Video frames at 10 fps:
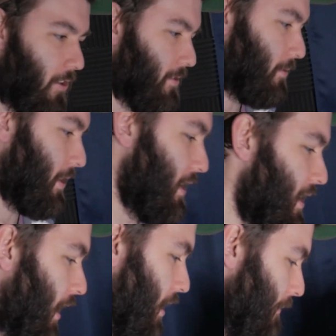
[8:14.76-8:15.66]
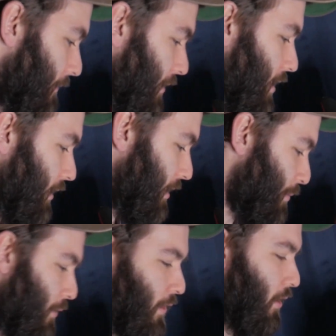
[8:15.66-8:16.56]
Also, today I am finally
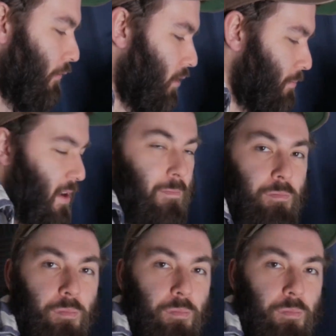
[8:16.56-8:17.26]
moving over my